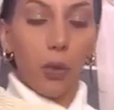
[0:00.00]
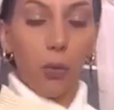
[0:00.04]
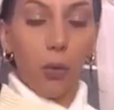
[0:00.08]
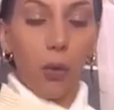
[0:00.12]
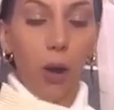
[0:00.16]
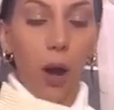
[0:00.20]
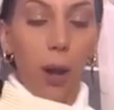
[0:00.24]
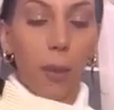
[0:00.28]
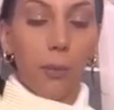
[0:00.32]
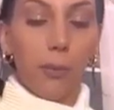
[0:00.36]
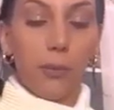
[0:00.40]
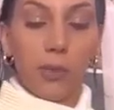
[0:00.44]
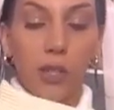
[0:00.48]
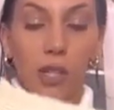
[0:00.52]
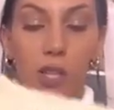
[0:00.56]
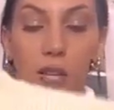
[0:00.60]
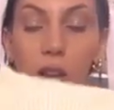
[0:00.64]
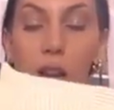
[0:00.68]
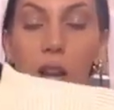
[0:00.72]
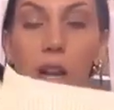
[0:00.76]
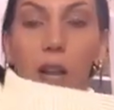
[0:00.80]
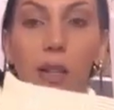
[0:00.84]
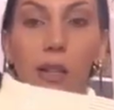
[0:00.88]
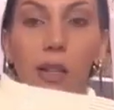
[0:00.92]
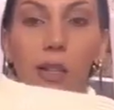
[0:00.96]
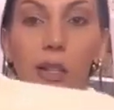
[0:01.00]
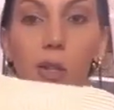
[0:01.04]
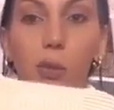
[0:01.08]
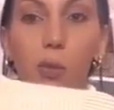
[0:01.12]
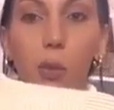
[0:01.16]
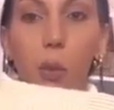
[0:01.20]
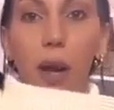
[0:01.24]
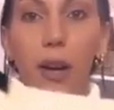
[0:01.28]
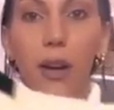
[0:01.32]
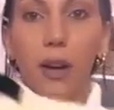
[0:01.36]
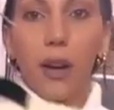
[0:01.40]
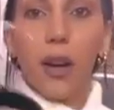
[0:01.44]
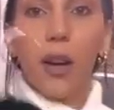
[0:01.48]
cropped
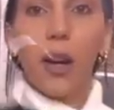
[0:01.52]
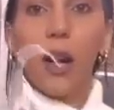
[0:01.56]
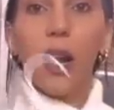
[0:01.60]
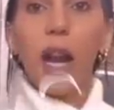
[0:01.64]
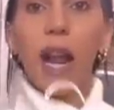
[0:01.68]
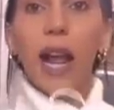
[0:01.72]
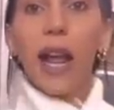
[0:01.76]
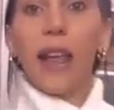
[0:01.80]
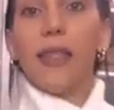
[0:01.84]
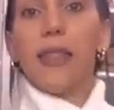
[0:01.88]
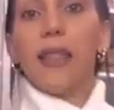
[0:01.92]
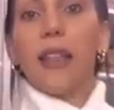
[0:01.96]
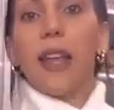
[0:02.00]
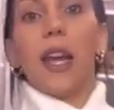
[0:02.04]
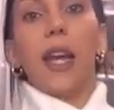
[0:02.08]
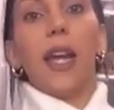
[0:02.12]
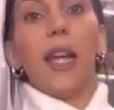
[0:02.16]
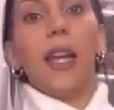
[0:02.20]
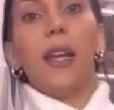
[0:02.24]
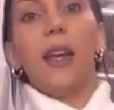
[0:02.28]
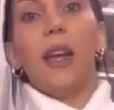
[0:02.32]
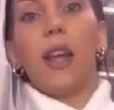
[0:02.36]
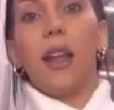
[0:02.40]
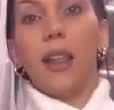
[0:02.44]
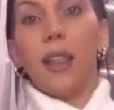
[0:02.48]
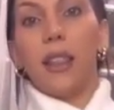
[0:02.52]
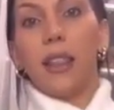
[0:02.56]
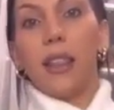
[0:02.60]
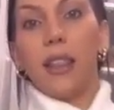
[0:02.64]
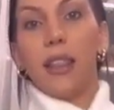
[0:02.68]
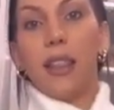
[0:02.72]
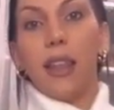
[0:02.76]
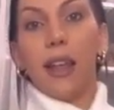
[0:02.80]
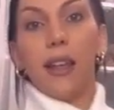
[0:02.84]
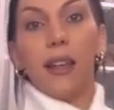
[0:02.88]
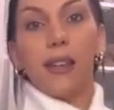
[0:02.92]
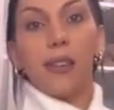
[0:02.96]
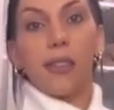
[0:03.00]
sweater, and then
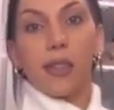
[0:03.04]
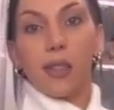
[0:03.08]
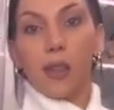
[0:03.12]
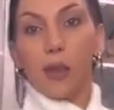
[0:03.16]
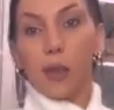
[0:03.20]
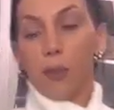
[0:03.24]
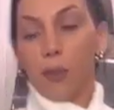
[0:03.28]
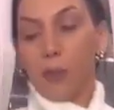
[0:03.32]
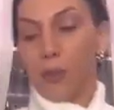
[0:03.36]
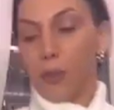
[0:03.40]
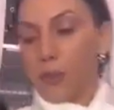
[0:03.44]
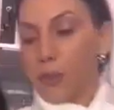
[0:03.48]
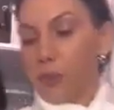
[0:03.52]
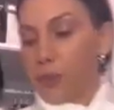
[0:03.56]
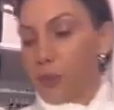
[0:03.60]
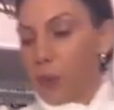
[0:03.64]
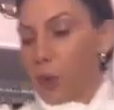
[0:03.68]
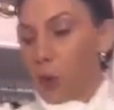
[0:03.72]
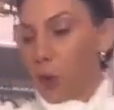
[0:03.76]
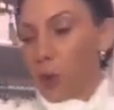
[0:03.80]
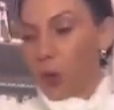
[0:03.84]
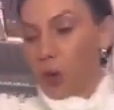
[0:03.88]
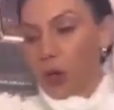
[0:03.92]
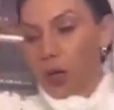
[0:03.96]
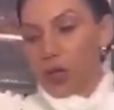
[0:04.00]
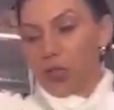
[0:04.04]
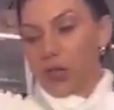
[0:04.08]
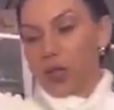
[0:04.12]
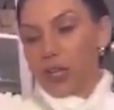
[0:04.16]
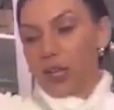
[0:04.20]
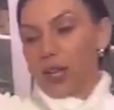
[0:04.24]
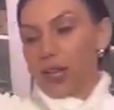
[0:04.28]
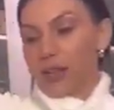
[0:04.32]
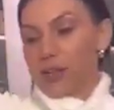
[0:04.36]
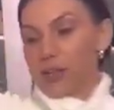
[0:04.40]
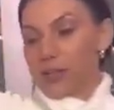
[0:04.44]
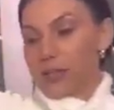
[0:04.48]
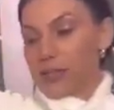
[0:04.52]
this
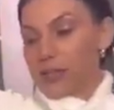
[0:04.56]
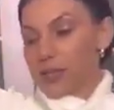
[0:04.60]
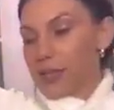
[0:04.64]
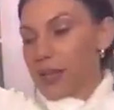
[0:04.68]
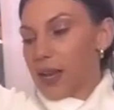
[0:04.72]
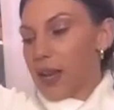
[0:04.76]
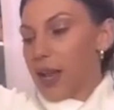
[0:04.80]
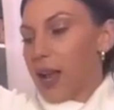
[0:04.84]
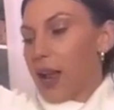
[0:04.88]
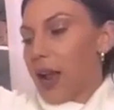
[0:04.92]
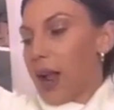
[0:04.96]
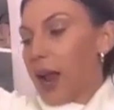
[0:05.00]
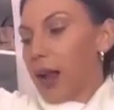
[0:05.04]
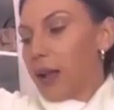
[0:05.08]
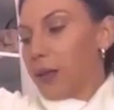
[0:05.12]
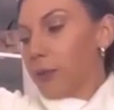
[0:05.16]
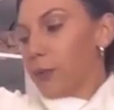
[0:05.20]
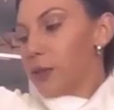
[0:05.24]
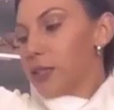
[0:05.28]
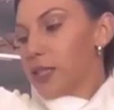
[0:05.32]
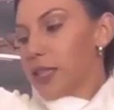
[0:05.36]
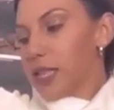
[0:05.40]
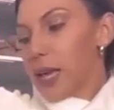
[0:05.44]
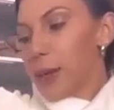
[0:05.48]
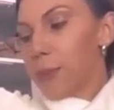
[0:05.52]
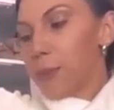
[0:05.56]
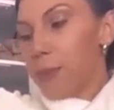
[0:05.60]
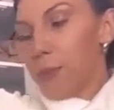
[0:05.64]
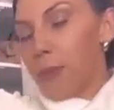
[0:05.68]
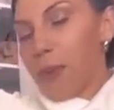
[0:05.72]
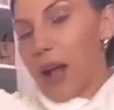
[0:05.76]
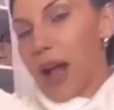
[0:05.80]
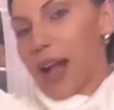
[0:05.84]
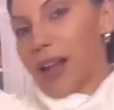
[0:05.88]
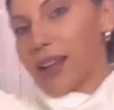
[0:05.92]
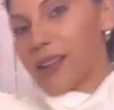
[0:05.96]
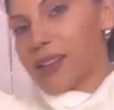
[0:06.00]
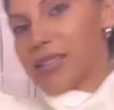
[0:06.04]
gorgeous I would say
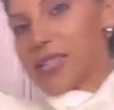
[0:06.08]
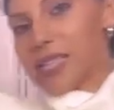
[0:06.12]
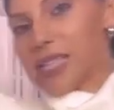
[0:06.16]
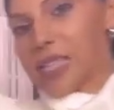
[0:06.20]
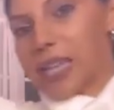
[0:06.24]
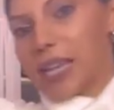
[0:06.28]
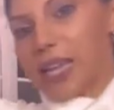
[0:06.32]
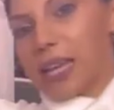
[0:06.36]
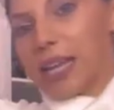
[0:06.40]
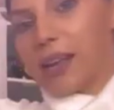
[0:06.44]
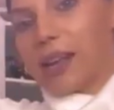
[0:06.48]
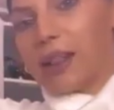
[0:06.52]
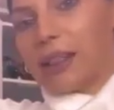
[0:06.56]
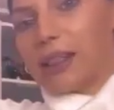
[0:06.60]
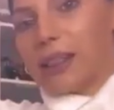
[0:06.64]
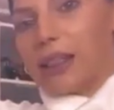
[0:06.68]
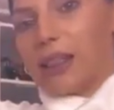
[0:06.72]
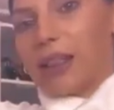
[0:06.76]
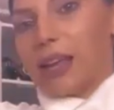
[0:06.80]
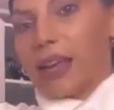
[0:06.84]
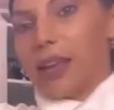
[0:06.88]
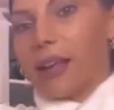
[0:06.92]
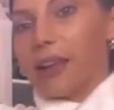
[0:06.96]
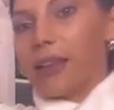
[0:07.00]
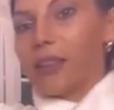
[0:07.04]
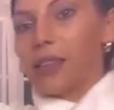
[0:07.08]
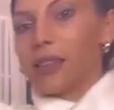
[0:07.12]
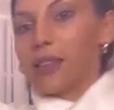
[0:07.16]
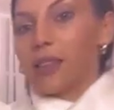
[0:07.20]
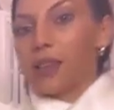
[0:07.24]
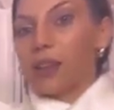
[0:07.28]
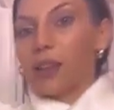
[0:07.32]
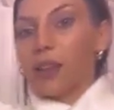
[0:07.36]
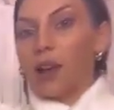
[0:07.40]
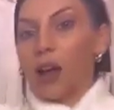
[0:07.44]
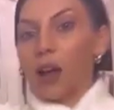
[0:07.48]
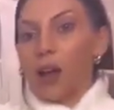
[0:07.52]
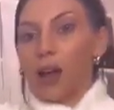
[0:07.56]
maxi length
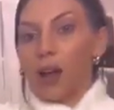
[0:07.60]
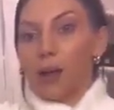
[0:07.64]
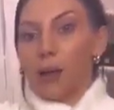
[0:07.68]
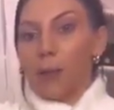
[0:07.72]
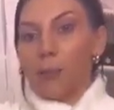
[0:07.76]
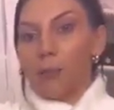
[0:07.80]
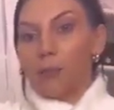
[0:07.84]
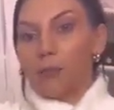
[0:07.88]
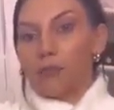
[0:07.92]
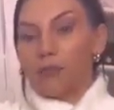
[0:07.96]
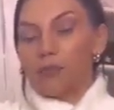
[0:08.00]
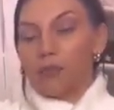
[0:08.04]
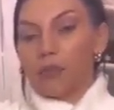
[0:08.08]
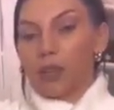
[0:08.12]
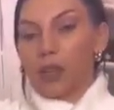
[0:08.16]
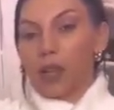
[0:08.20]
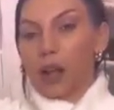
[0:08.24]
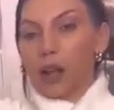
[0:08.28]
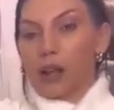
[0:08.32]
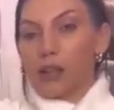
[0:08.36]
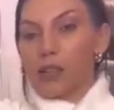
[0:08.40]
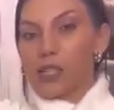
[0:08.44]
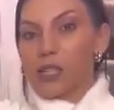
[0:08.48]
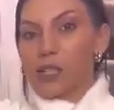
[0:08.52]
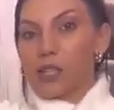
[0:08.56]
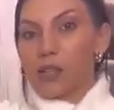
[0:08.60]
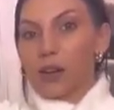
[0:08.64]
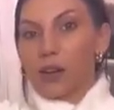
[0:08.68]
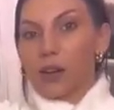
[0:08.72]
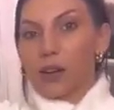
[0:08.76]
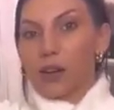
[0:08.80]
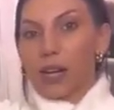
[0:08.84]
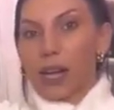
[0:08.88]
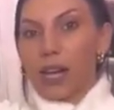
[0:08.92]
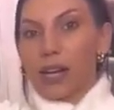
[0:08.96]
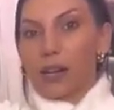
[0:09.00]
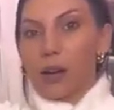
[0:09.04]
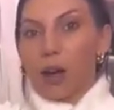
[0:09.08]

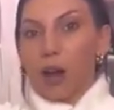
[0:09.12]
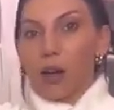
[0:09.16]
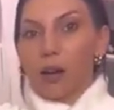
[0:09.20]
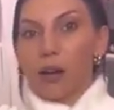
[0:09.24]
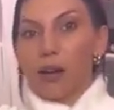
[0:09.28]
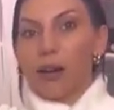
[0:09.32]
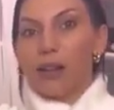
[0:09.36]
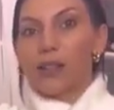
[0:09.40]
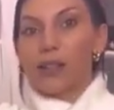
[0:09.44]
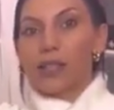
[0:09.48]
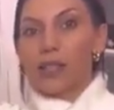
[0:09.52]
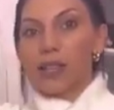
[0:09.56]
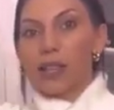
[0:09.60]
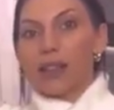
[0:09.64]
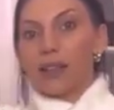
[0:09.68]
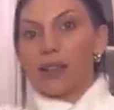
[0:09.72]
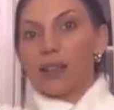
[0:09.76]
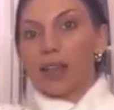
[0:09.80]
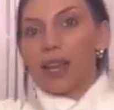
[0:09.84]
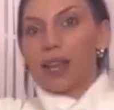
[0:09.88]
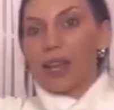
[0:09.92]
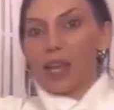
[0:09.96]
skirt. And honestly,